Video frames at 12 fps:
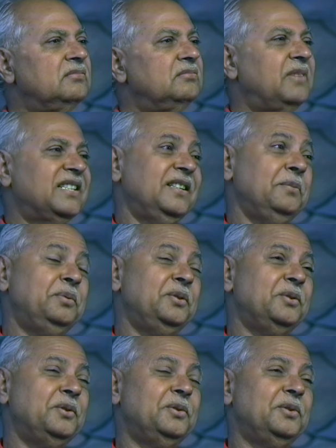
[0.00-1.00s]
But if
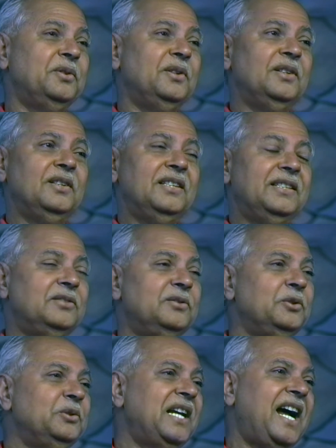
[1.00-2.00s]
you
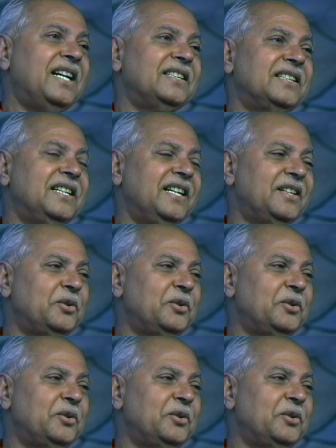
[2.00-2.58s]
do not get